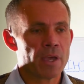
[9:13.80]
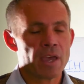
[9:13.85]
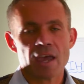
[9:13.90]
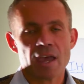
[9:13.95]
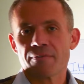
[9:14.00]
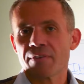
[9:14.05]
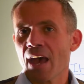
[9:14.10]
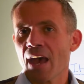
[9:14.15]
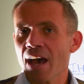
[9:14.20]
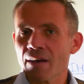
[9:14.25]

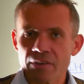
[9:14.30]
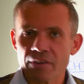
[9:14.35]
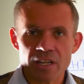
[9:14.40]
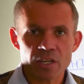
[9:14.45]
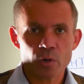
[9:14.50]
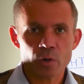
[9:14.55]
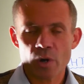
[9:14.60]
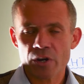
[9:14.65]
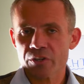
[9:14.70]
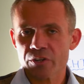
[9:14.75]
If you have
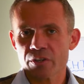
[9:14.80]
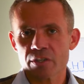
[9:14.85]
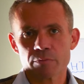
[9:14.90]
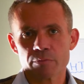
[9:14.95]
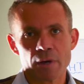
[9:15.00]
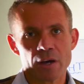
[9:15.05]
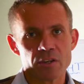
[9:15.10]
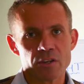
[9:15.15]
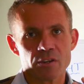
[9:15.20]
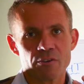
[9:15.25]
any questions
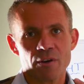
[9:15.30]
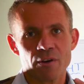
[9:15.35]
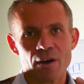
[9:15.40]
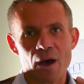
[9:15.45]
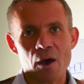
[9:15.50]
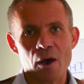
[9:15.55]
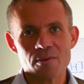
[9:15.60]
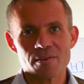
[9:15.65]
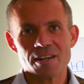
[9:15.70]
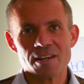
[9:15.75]
about your
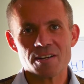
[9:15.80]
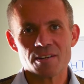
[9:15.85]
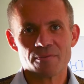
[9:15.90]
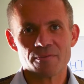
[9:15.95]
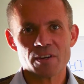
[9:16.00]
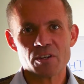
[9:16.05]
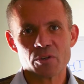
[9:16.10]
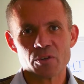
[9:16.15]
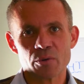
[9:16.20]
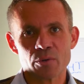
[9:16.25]
own
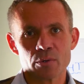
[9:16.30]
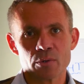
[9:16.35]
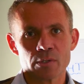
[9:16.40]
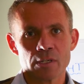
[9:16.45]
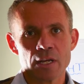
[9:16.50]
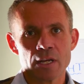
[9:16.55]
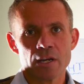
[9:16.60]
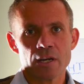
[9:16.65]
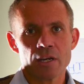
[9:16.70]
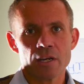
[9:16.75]

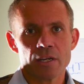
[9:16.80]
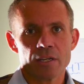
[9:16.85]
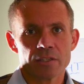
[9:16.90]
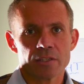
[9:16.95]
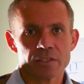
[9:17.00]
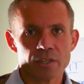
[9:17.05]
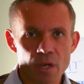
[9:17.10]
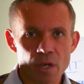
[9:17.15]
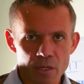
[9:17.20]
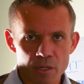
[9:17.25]
individual
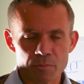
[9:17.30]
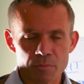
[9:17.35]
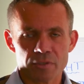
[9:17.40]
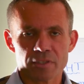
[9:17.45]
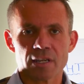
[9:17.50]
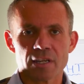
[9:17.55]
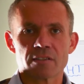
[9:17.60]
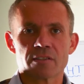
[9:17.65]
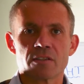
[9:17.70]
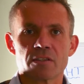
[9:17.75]

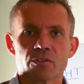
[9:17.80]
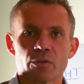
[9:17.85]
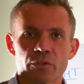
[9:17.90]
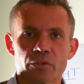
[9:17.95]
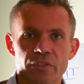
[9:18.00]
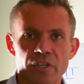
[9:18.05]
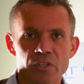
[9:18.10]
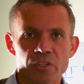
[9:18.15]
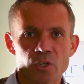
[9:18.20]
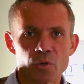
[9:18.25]
circumstances or
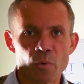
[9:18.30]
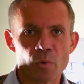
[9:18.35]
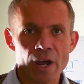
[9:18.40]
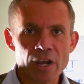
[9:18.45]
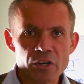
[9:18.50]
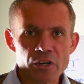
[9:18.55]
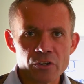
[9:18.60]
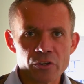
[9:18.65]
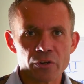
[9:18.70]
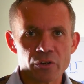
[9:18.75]

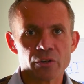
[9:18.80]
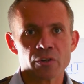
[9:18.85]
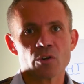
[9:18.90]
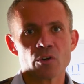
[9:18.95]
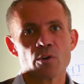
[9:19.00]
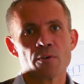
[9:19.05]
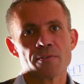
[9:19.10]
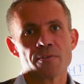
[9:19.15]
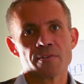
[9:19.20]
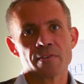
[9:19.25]
situation,
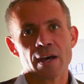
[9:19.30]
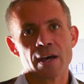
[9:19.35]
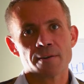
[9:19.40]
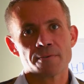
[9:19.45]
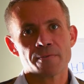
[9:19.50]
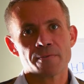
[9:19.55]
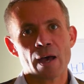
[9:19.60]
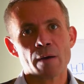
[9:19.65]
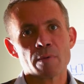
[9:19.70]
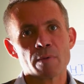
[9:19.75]
or if you've had a
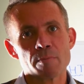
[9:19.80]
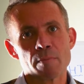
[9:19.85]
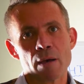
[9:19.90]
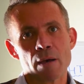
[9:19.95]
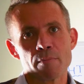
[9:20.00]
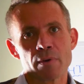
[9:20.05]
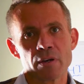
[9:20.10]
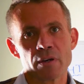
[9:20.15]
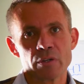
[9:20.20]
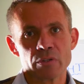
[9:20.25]
family
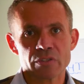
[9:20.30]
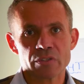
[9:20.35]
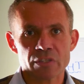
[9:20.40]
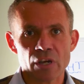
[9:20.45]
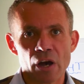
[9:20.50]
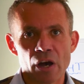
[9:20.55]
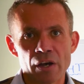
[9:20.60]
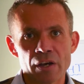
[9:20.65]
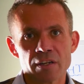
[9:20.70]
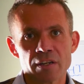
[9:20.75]
member who's
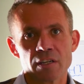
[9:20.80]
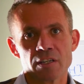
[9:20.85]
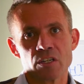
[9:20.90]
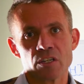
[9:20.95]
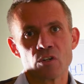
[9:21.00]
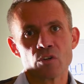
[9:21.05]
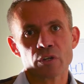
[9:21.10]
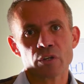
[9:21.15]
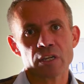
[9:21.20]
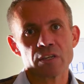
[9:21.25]
died and
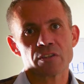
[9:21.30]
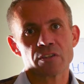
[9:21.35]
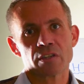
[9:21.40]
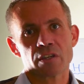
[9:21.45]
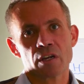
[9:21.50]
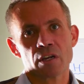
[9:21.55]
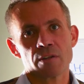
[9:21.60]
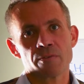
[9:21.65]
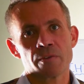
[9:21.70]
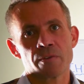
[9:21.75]
you're looking to
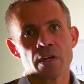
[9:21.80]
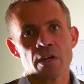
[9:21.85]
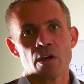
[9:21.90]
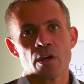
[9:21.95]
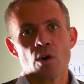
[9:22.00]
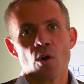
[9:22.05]
kind of